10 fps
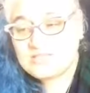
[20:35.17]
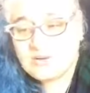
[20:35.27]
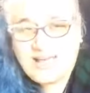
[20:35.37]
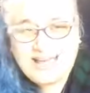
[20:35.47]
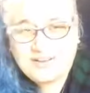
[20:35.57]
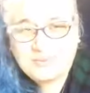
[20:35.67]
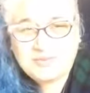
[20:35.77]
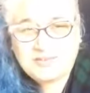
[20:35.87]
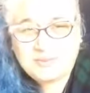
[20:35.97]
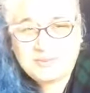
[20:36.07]
how do
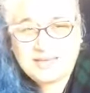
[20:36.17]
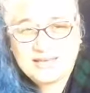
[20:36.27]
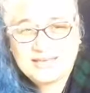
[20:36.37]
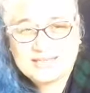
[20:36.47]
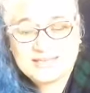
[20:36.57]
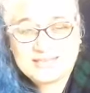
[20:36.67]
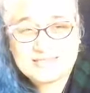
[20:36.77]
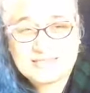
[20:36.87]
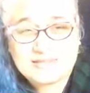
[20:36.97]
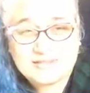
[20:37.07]
we deal with that as
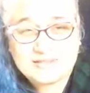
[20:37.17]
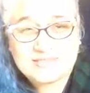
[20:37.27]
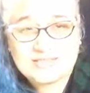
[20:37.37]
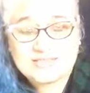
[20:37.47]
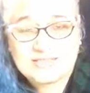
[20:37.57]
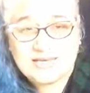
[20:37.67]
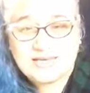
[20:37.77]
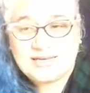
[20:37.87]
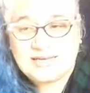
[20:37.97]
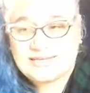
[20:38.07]
healers,
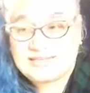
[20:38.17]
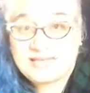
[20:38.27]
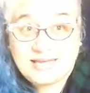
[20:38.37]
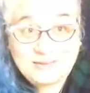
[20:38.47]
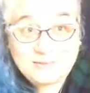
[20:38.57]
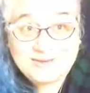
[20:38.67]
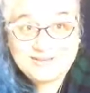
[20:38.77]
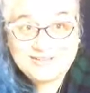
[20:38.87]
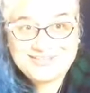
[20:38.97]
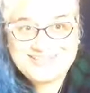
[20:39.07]
as light
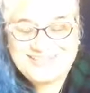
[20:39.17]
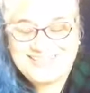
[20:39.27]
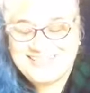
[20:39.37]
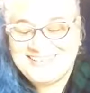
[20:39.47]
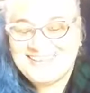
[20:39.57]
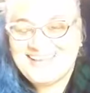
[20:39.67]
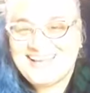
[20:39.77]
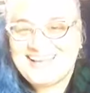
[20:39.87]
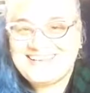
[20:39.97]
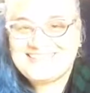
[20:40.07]
workers,
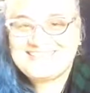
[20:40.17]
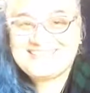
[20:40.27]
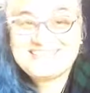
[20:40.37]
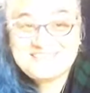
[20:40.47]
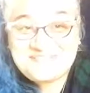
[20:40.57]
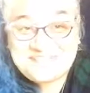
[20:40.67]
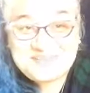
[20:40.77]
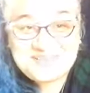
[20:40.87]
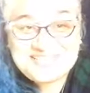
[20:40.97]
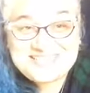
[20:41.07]
as
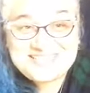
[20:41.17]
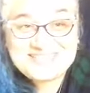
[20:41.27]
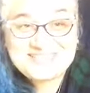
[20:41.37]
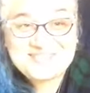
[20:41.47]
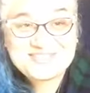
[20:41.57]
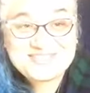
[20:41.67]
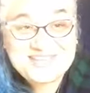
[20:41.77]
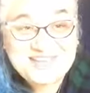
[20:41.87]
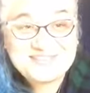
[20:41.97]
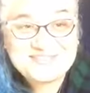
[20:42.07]
individuations of
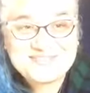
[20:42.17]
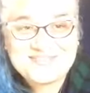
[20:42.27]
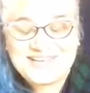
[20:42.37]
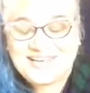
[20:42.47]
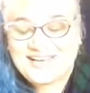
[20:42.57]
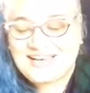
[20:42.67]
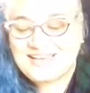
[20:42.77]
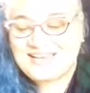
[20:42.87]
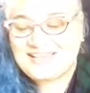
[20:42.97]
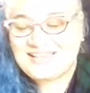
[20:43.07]
ourselves
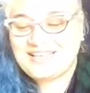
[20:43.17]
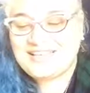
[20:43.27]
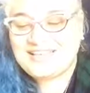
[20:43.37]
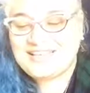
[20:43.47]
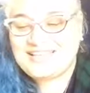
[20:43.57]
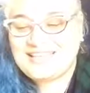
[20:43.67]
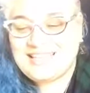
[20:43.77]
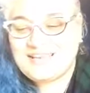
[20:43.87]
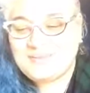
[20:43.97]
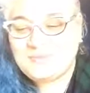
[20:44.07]

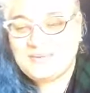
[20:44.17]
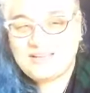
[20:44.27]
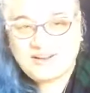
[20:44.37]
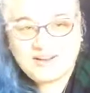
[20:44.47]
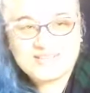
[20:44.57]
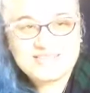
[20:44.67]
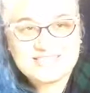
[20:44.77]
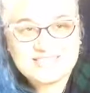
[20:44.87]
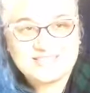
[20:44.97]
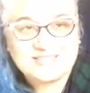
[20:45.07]
that we are
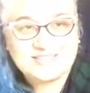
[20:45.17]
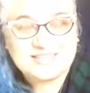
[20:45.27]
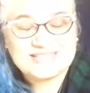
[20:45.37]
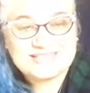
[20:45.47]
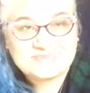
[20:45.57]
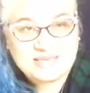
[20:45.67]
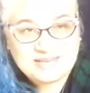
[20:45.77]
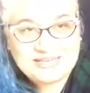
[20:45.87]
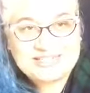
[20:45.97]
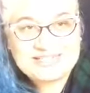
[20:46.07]
still
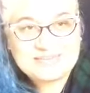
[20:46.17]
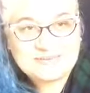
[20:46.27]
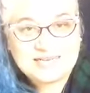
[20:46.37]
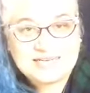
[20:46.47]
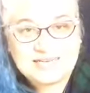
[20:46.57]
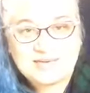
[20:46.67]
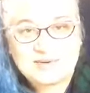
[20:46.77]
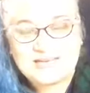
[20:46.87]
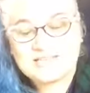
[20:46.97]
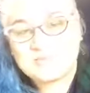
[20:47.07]
experiencing right now
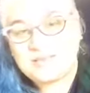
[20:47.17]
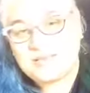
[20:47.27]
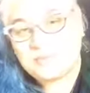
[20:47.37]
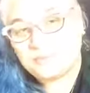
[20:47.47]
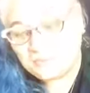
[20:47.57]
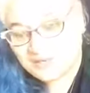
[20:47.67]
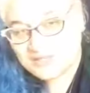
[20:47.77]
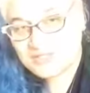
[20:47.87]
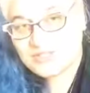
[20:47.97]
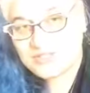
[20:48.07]
as we
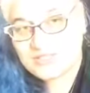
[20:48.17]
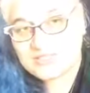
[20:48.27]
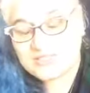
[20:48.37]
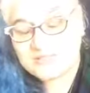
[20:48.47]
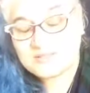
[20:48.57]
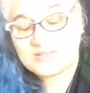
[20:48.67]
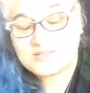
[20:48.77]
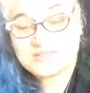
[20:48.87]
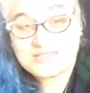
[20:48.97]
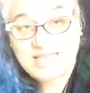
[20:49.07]
bridge
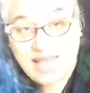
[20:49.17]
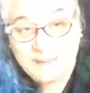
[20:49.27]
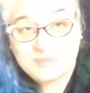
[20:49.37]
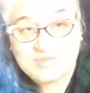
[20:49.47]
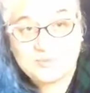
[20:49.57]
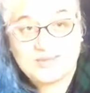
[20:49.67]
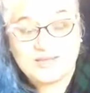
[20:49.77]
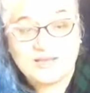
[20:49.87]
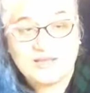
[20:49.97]
this gap between